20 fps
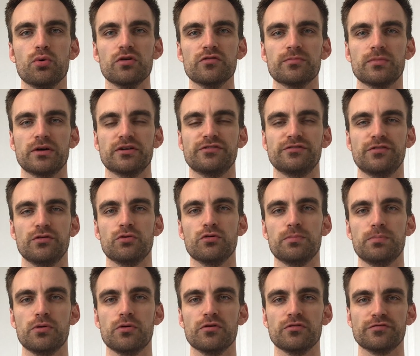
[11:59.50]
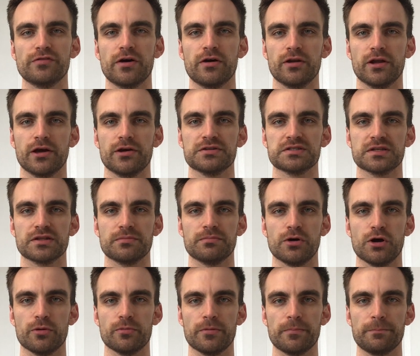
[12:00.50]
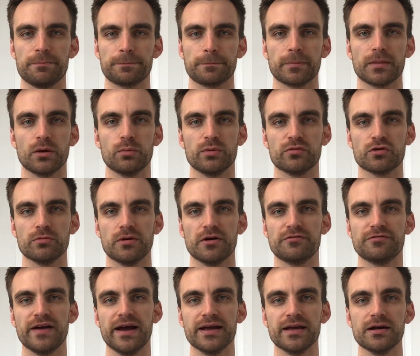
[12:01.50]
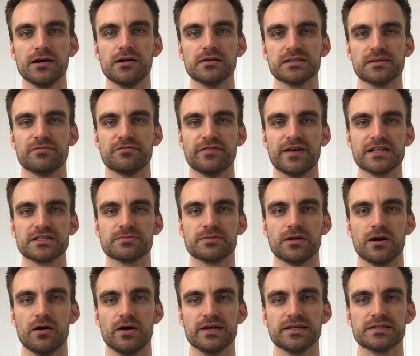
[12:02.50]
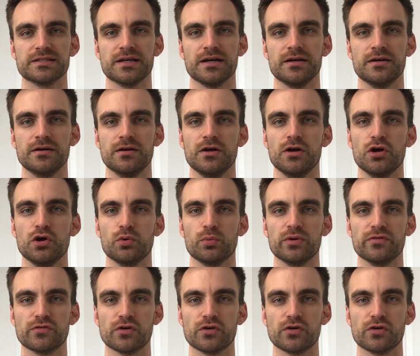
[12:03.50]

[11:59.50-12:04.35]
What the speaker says: of my 4 portfolios at the moment. We've got my Vanguard investment ISA, we've